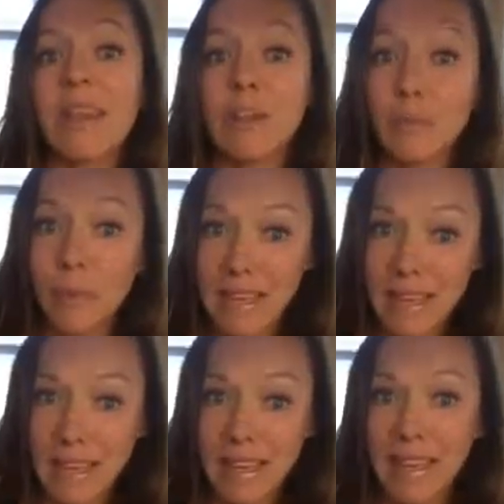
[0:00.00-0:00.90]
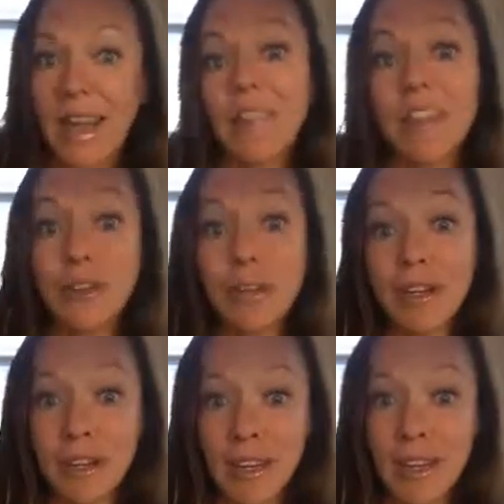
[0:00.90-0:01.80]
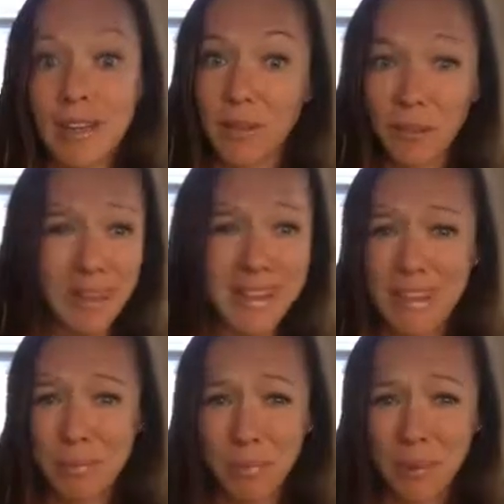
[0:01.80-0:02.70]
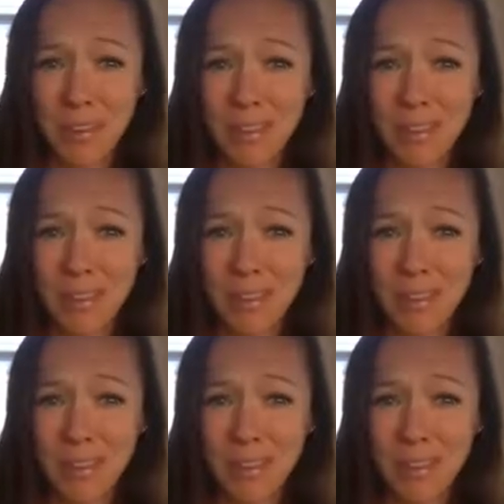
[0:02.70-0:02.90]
rinse it, and then you can cook it. It's really simple.